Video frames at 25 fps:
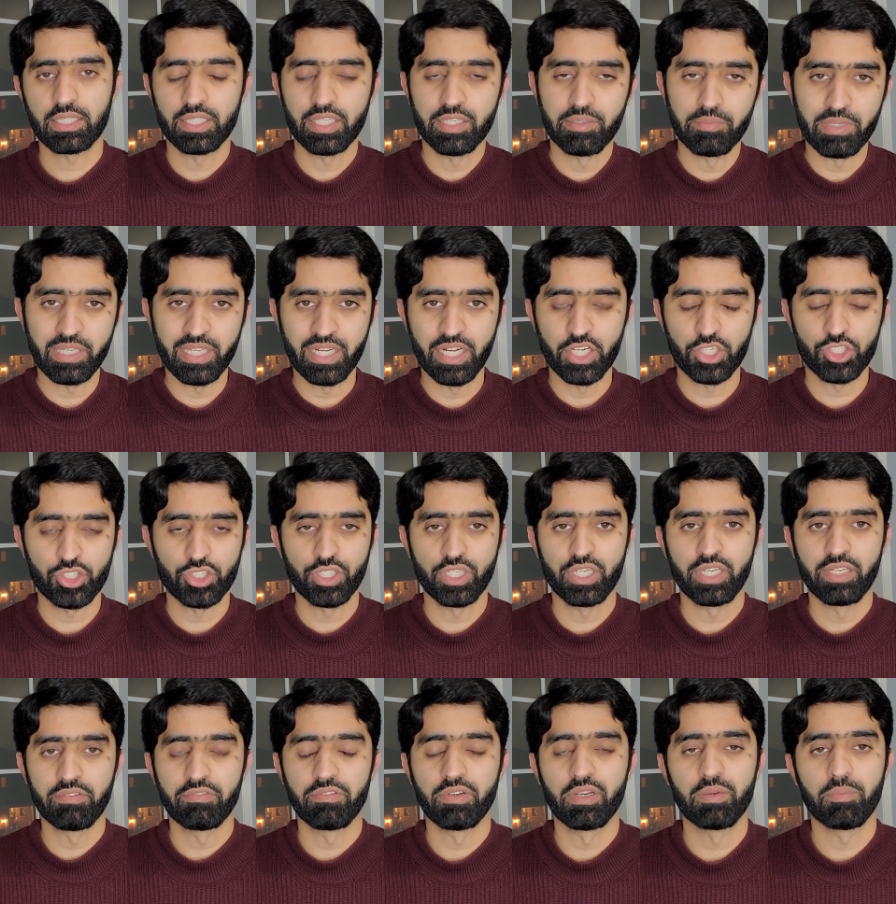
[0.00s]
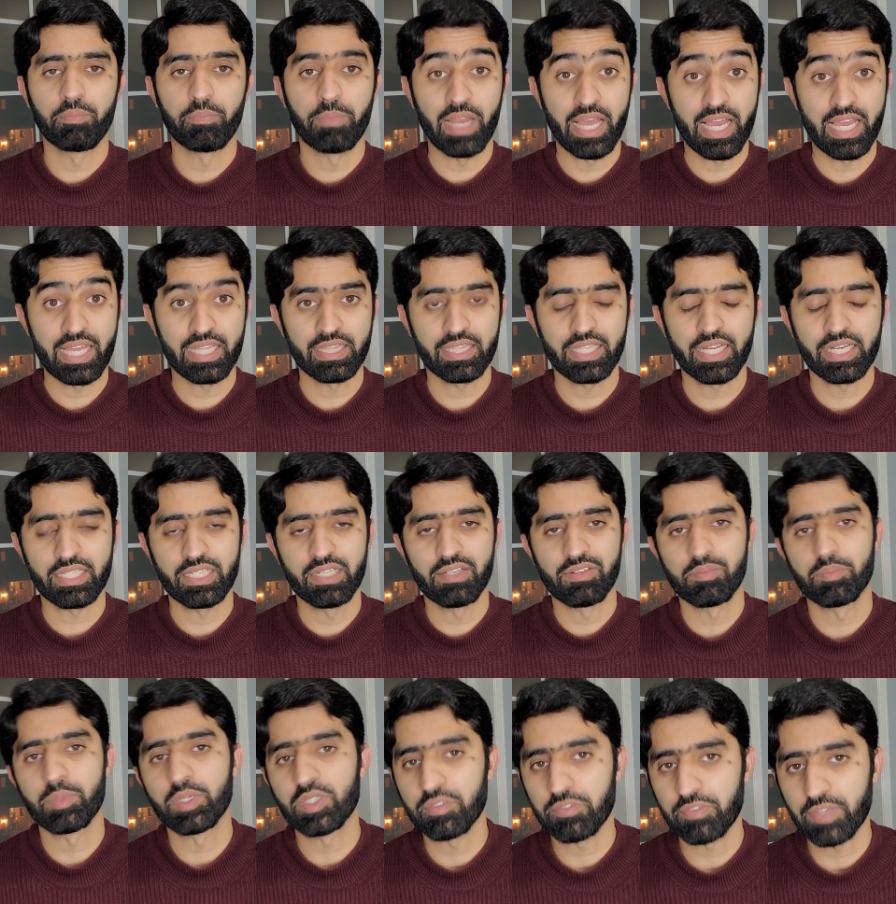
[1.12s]
the immigration level plan that
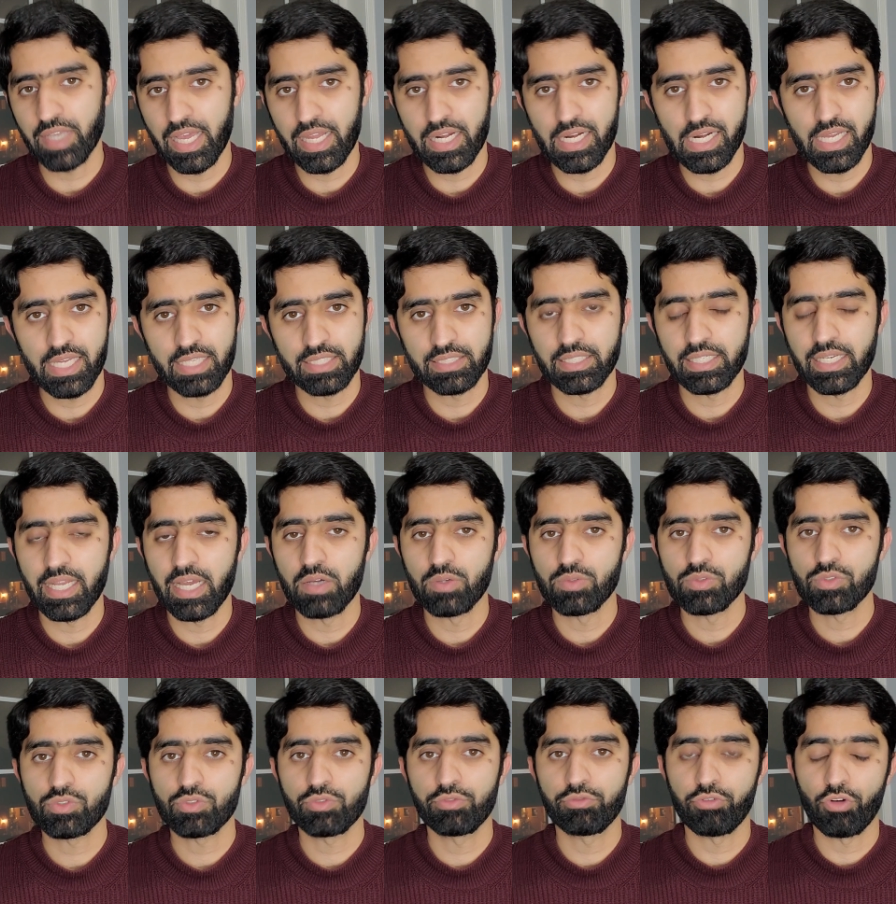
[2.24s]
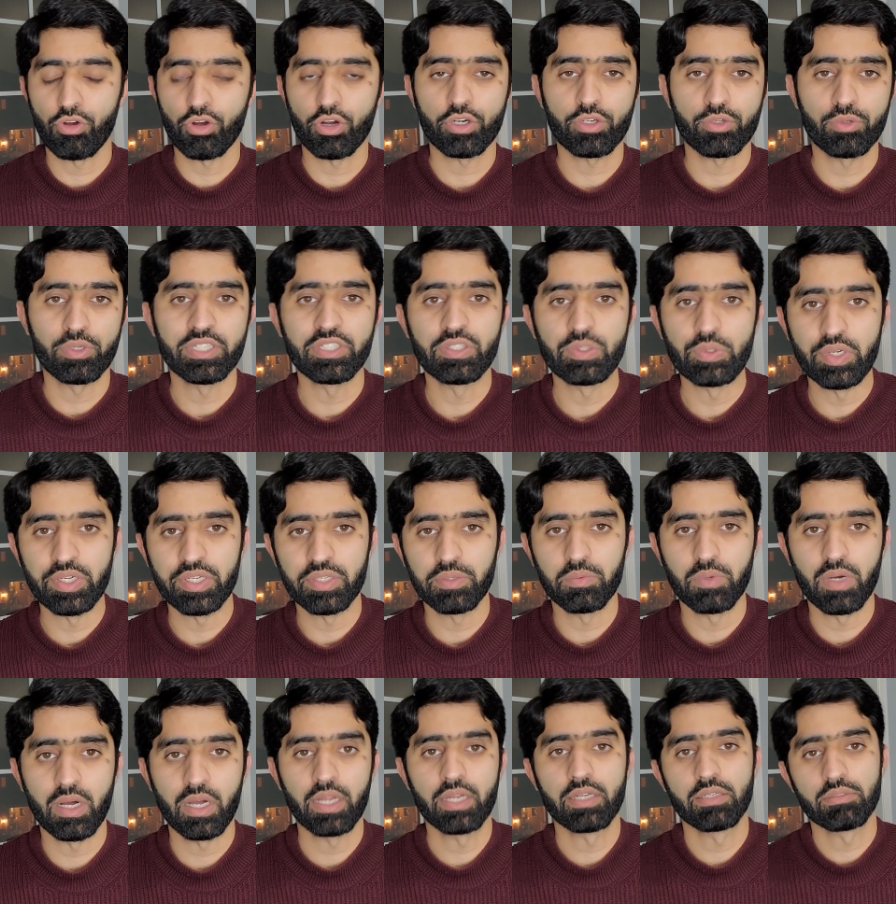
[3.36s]
government of Canada has announced for
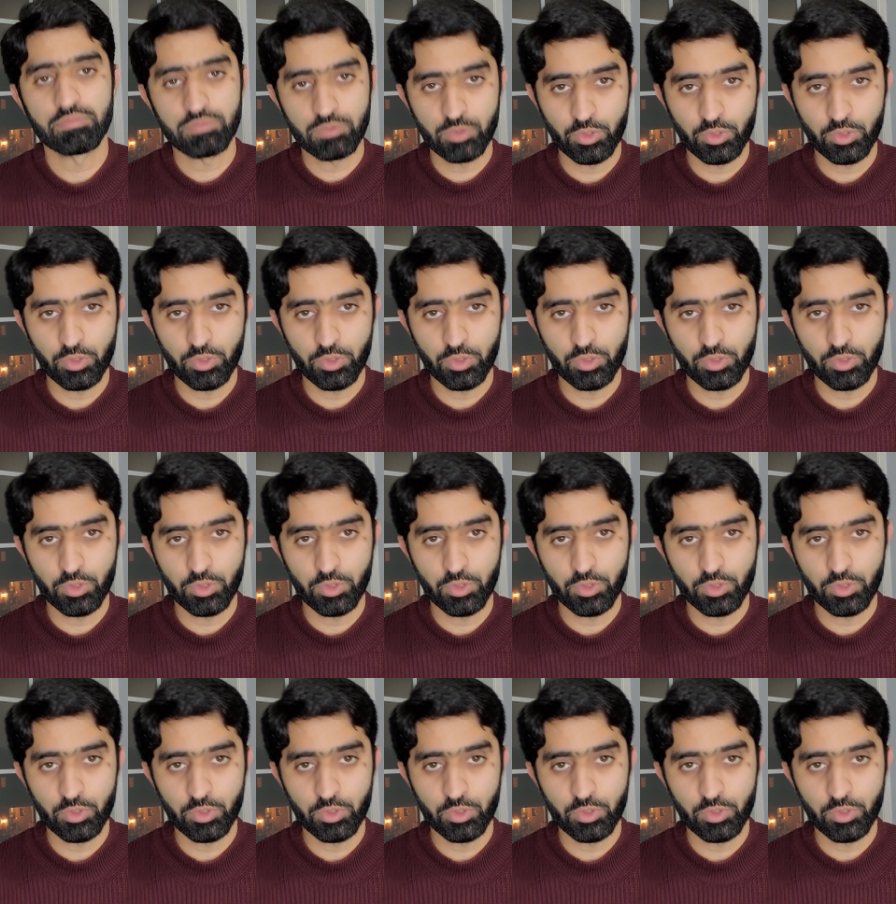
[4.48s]
2021,